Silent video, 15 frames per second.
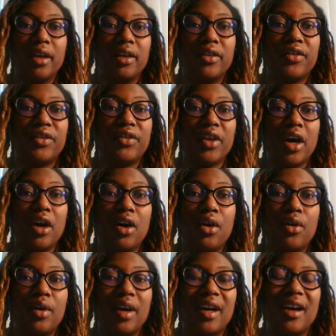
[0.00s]

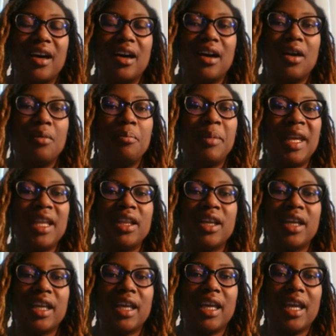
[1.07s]
So me
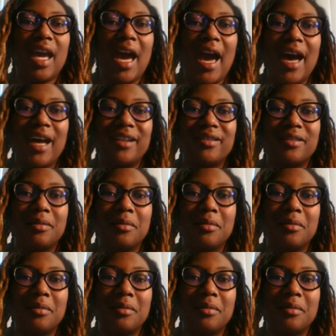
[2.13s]
looking at